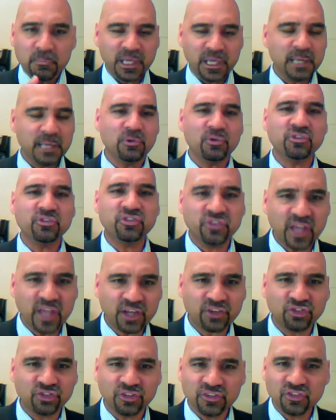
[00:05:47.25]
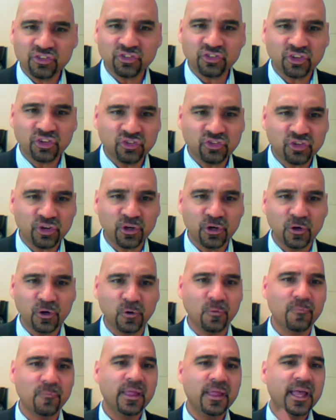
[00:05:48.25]
assign people
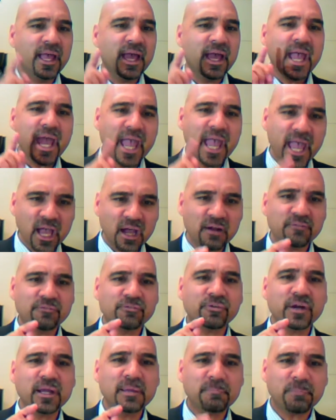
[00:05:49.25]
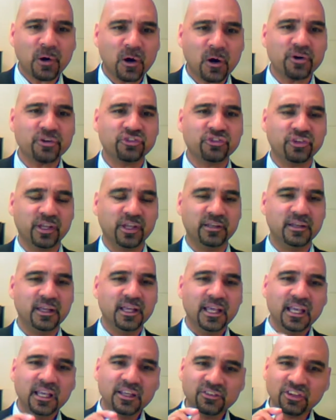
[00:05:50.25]
sections to do.
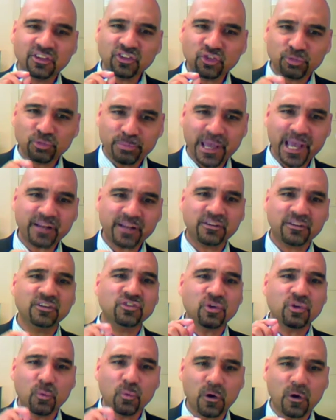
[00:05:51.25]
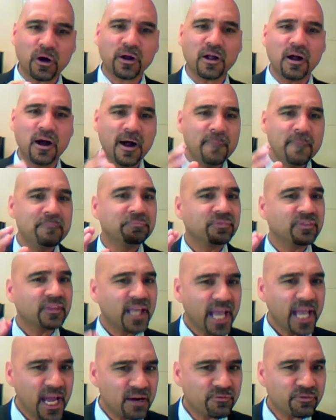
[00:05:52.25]
Every person is
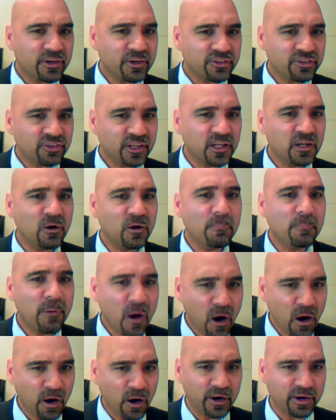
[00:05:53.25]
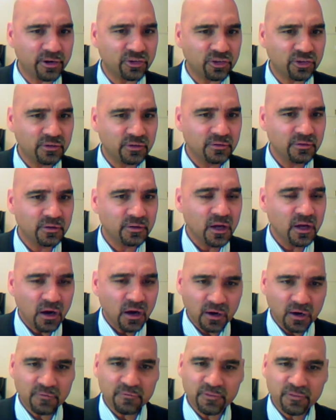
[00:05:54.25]
expected to work on every
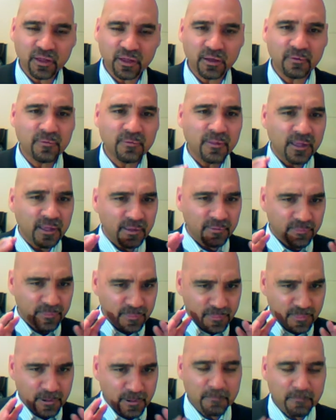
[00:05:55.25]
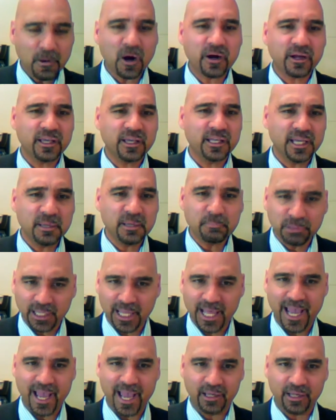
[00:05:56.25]
single part of the
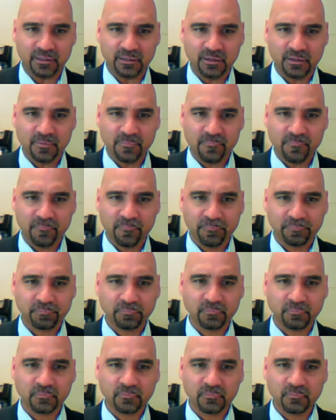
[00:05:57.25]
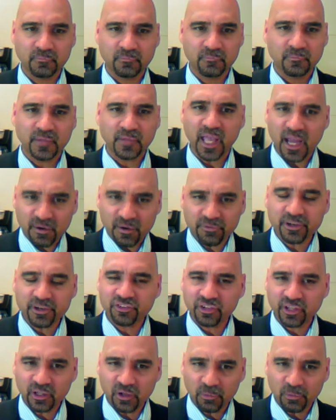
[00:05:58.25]
marketing plan.
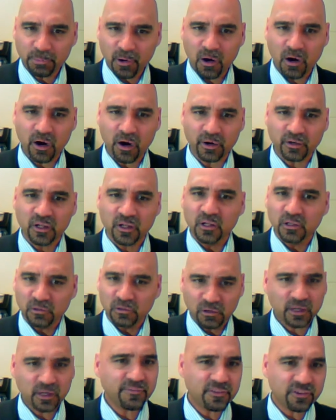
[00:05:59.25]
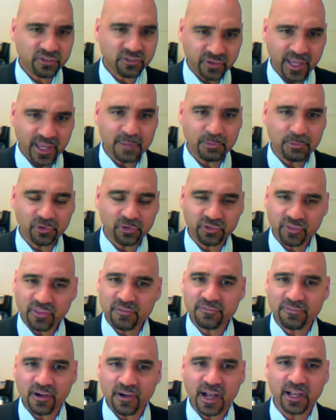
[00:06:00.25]
Every single part.
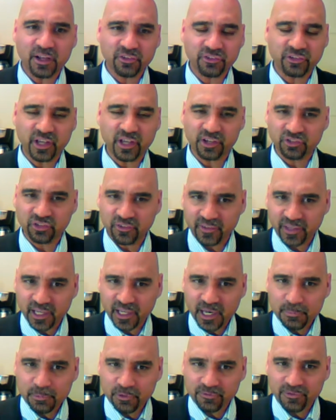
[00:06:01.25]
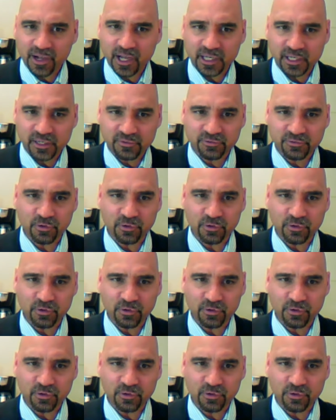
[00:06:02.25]
Look at the samples in the file